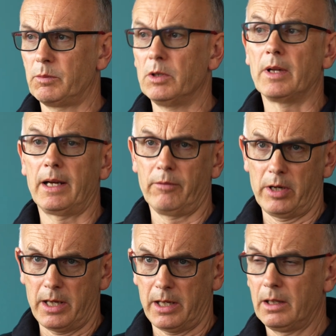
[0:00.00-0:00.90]
We do that
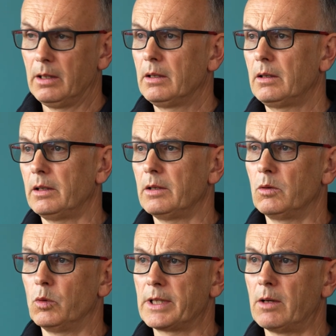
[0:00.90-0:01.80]
every year, and it
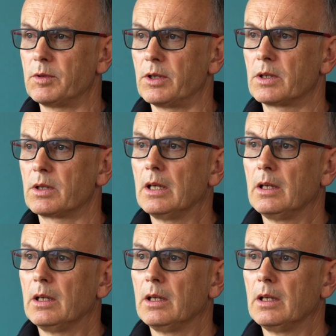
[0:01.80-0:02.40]
always helps us